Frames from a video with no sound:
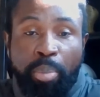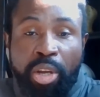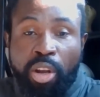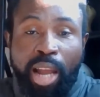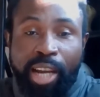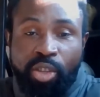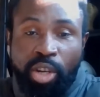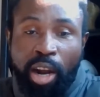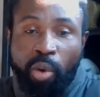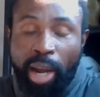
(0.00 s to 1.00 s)
penalize
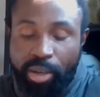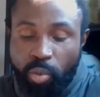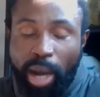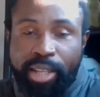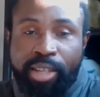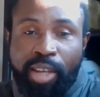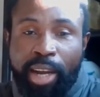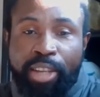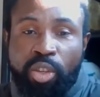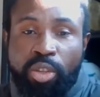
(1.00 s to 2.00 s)
and uh, write, write things
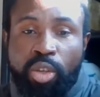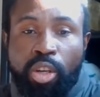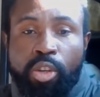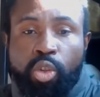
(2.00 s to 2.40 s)
against us?